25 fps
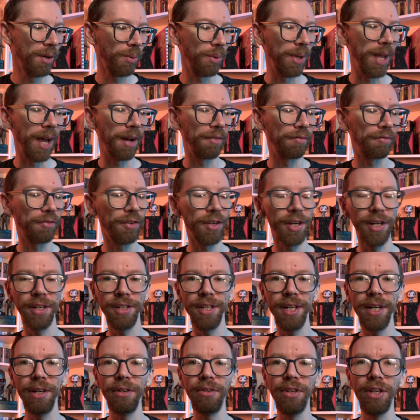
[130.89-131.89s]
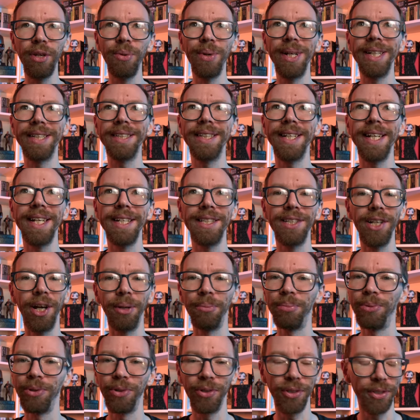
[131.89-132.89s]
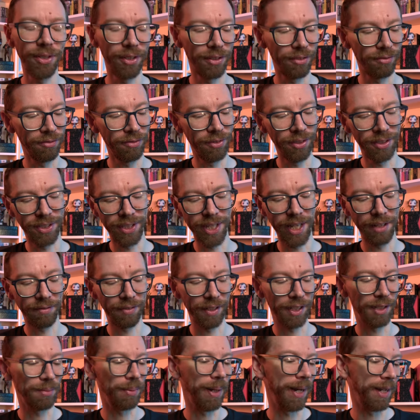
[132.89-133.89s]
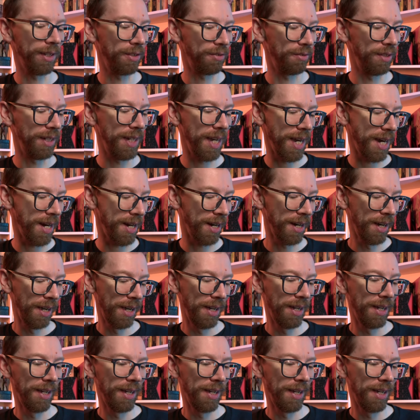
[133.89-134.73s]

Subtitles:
We have Fighter Town USA Top Gun, self-explanatory there.